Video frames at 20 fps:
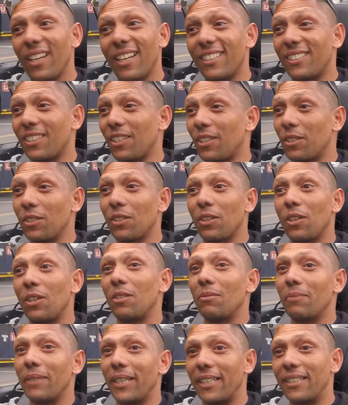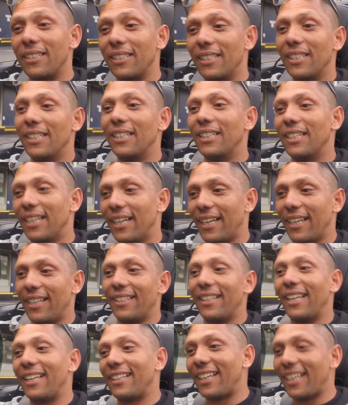It's a good car, man,
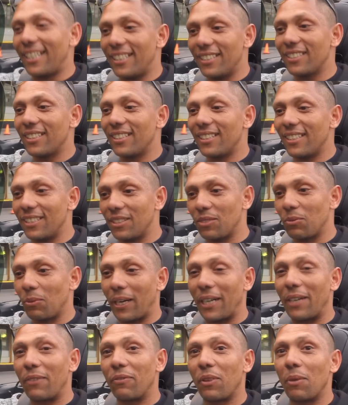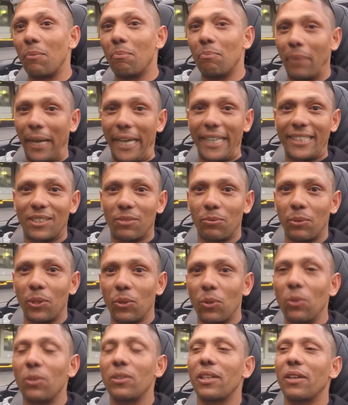and that engine is one of the best.
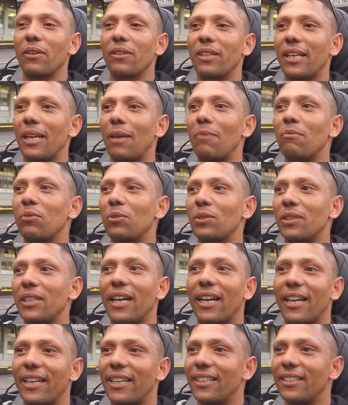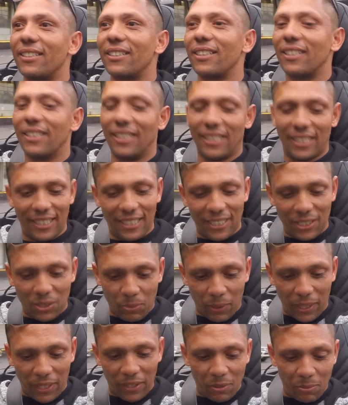We all know that M40i engine
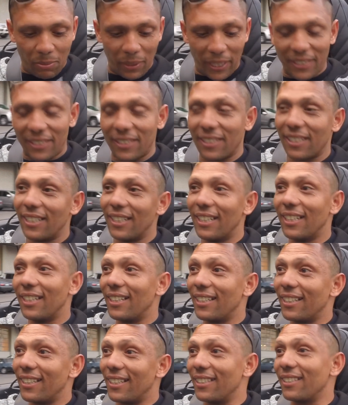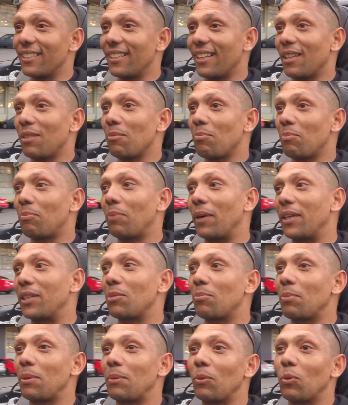is one of the best. Here's another
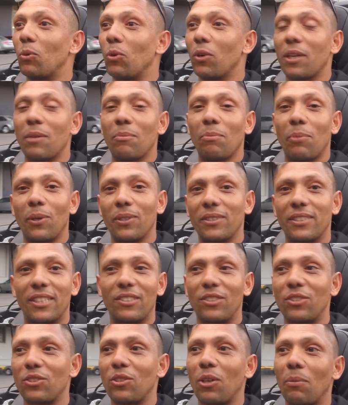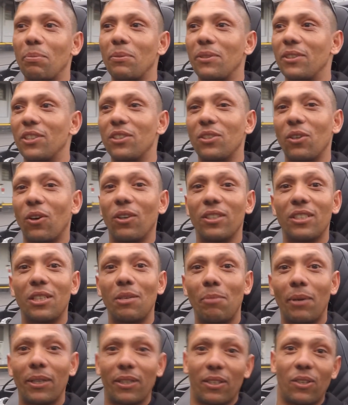bunch of people walking past that stopped to just
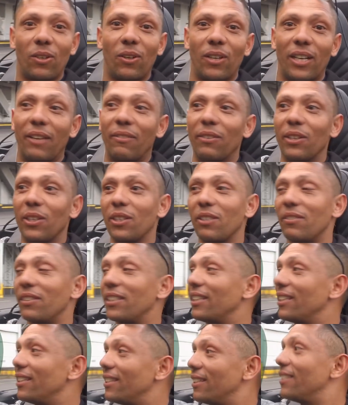ask about the car and have a look at it.